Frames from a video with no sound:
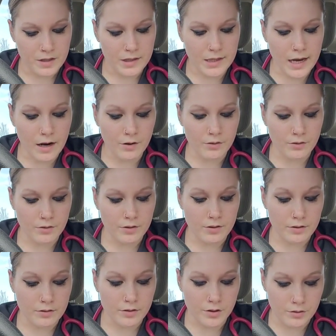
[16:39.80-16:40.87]
Now,
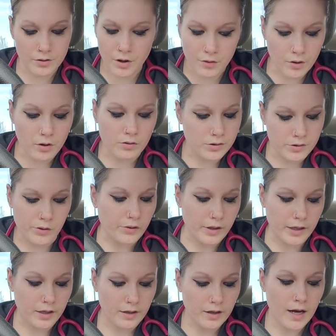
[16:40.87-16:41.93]
you know the whole
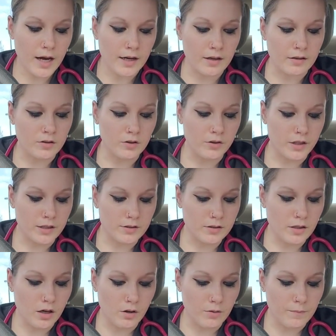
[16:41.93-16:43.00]
story, I concluded,
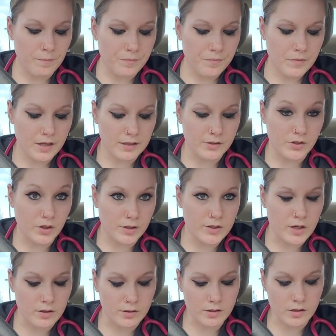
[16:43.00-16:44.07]
so it's your
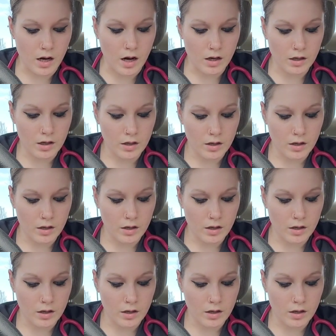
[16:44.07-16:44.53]
turn to talk.